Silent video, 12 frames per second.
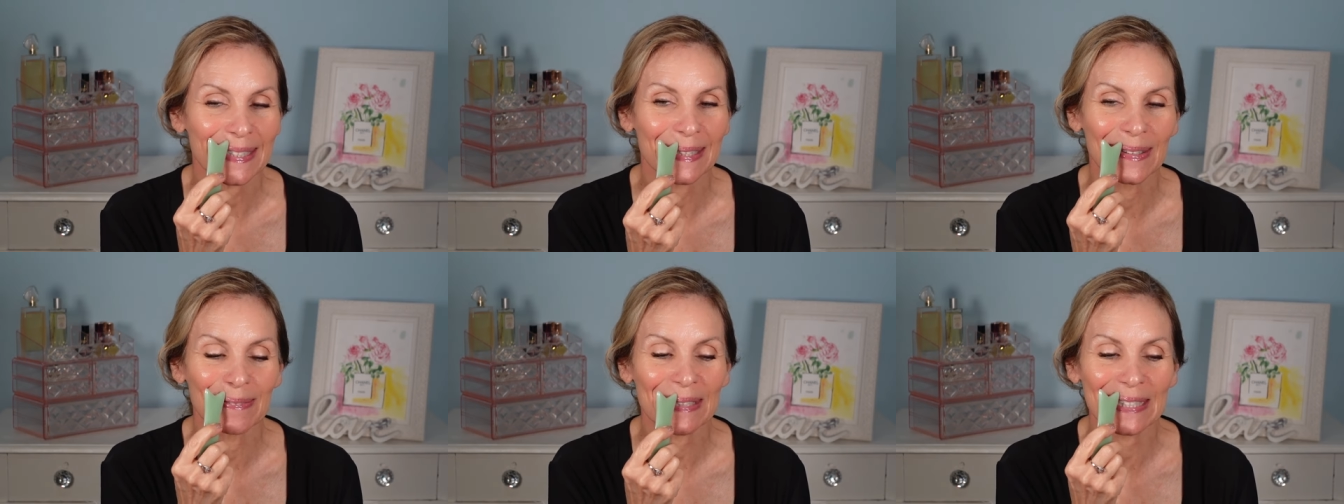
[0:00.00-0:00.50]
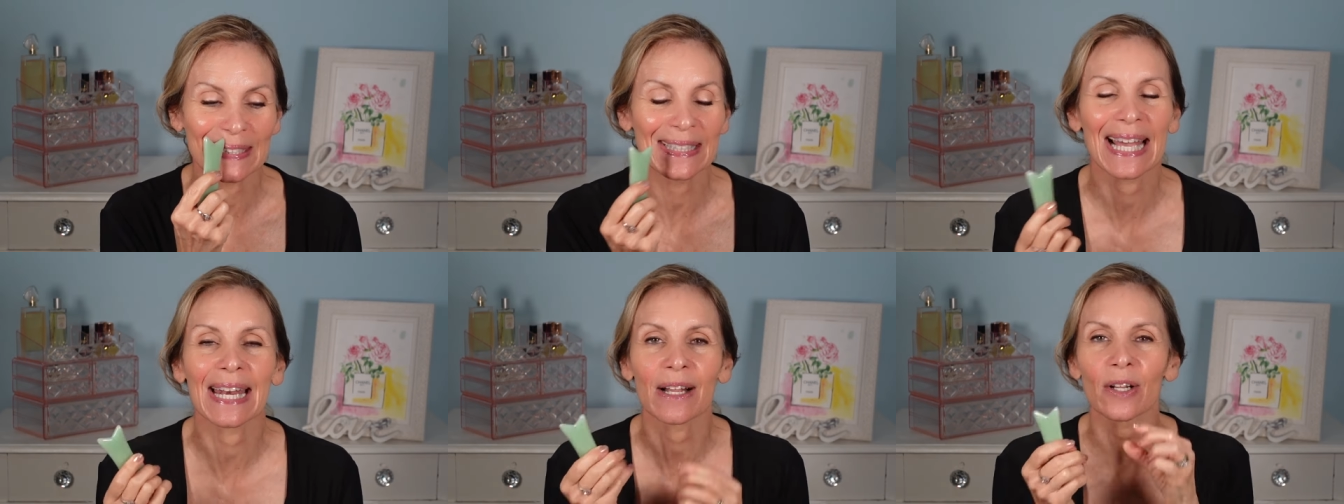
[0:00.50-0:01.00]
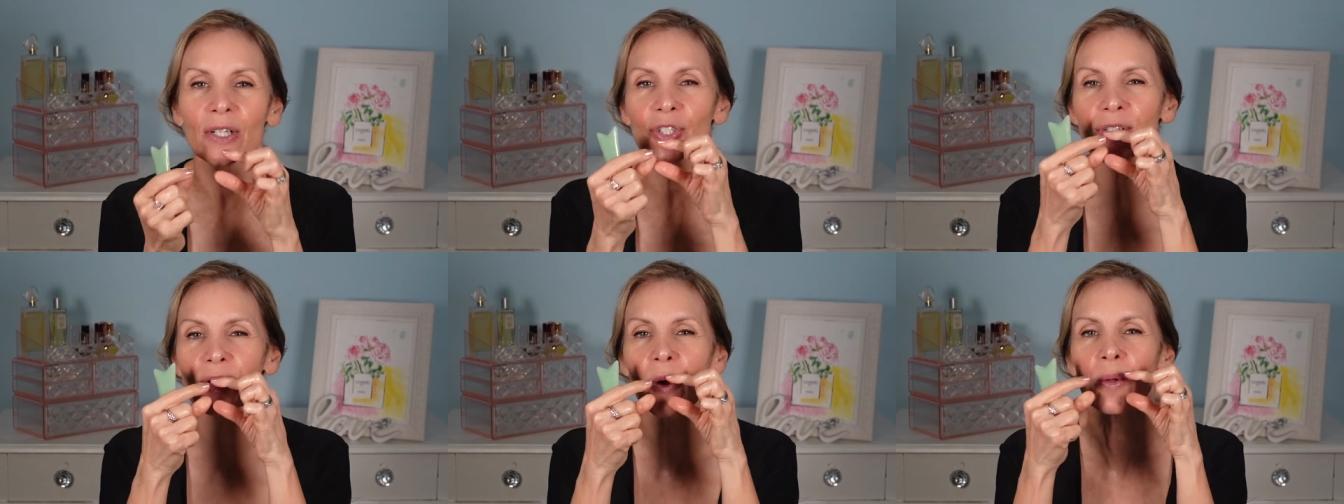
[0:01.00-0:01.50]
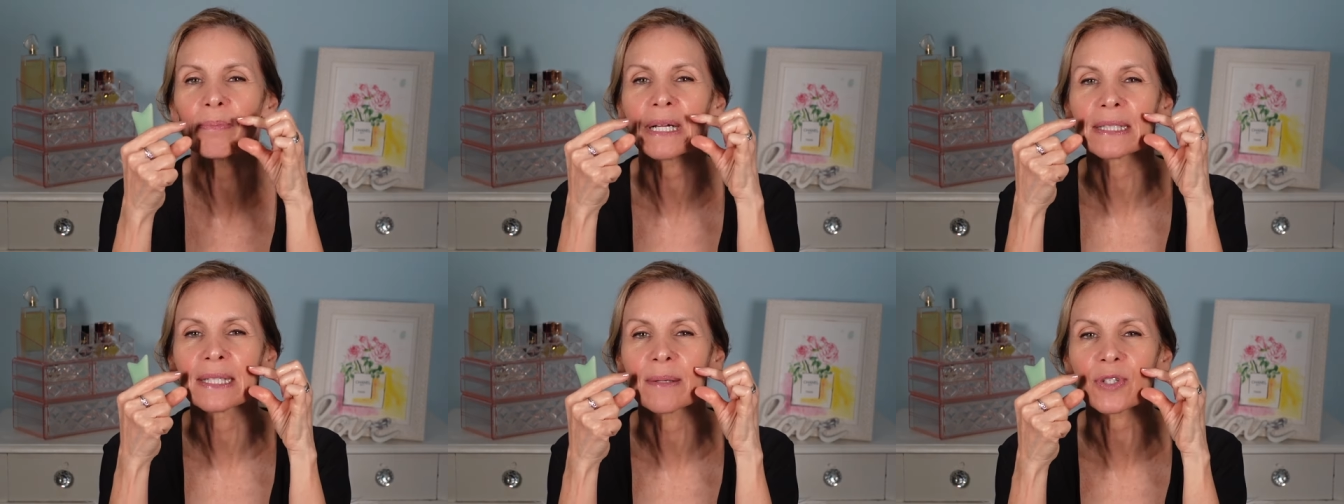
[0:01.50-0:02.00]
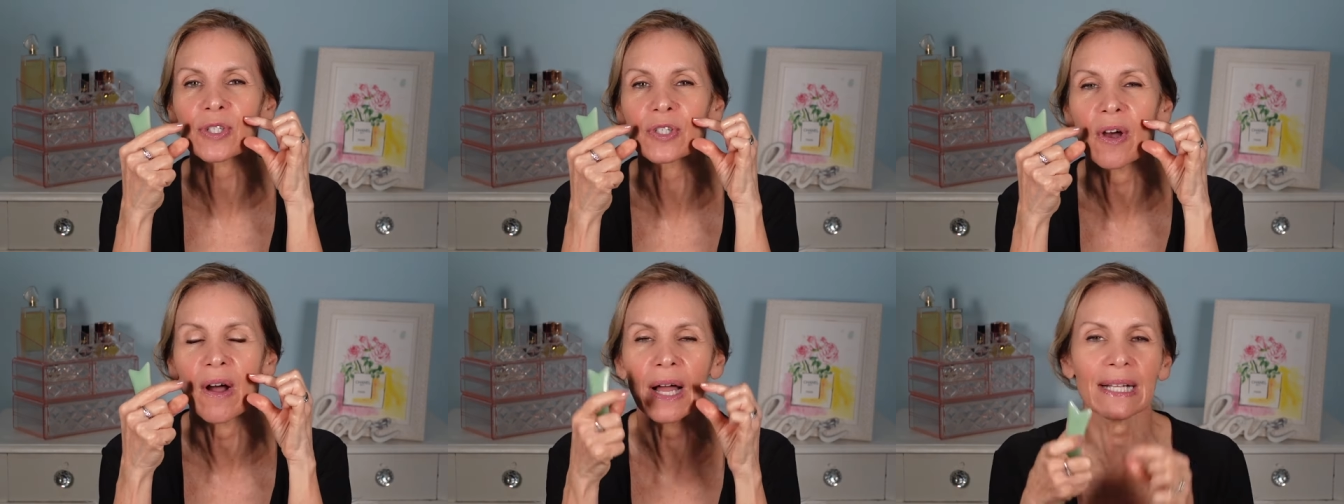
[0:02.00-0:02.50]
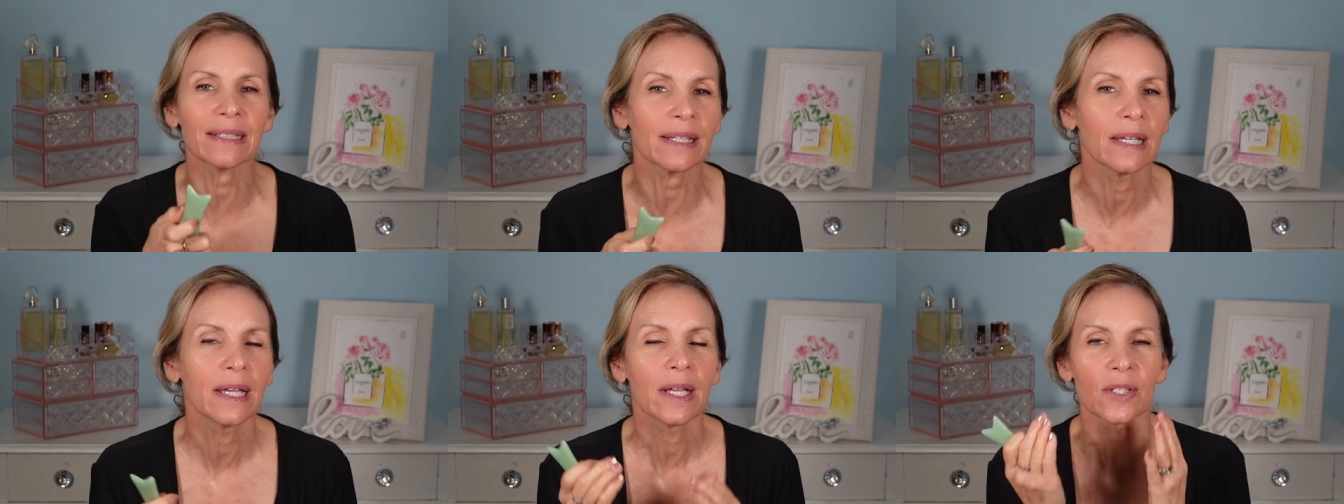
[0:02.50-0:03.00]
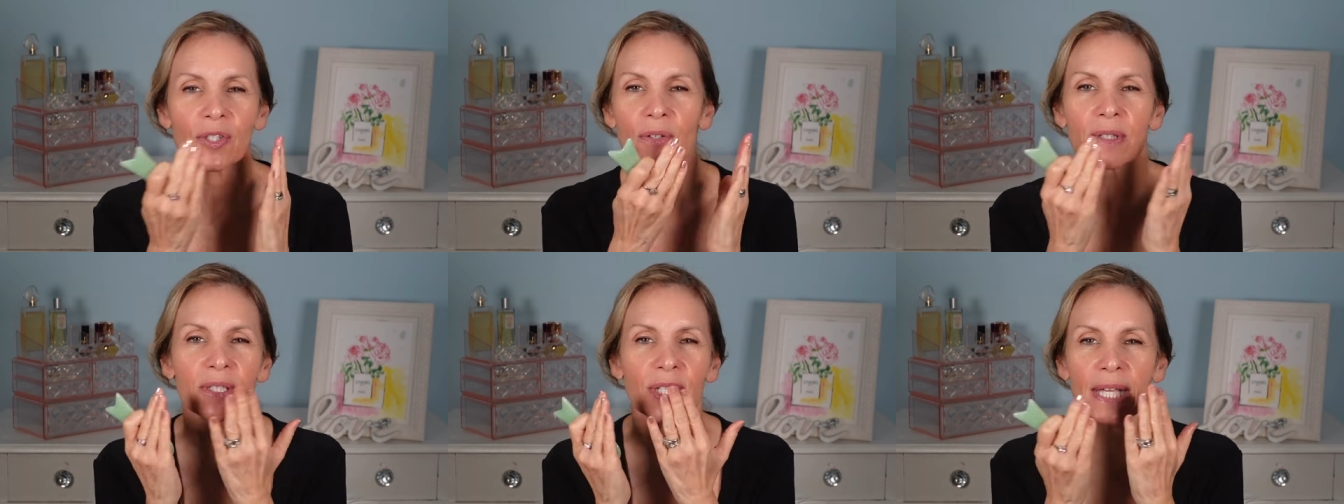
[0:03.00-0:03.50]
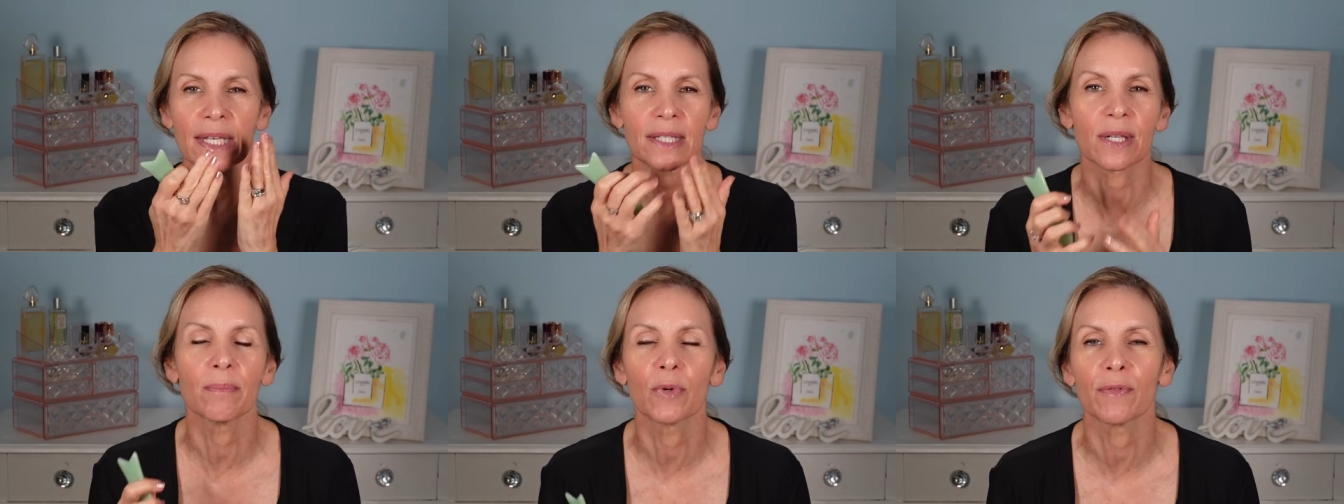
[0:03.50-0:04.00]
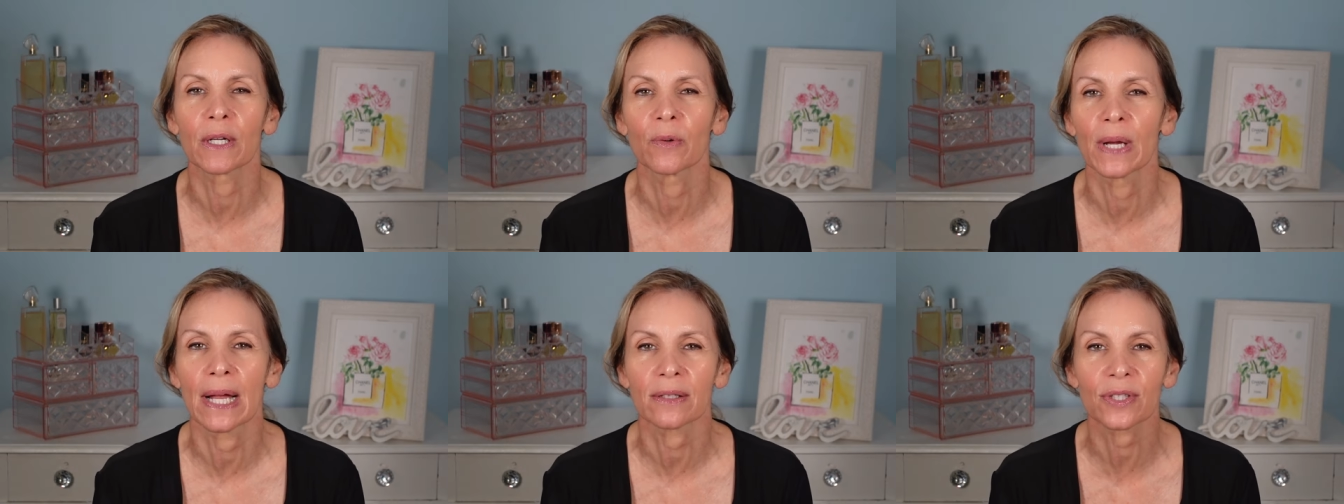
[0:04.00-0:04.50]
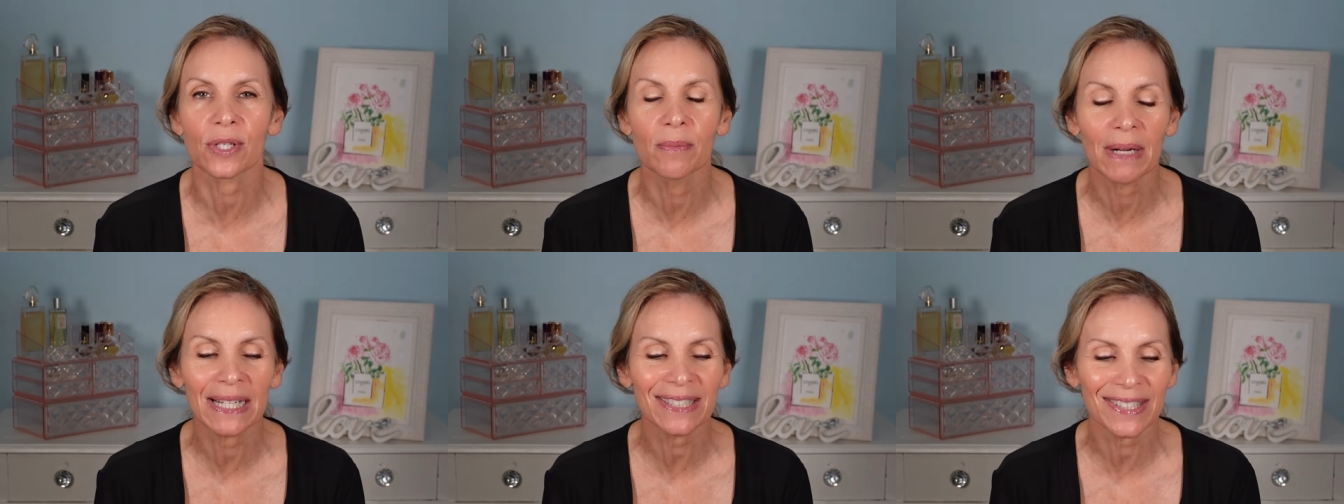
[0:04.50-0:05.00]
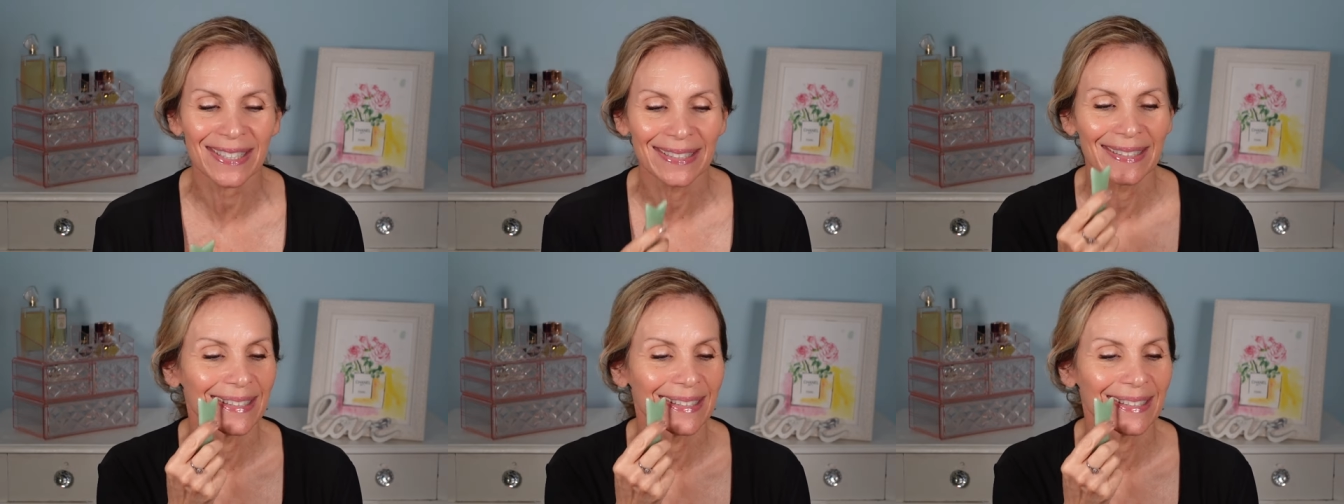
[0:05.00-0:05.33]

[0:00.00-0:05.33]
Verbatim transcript: So I'm gonna do that. I just hold my lips taut so the skin isn't moving around so much.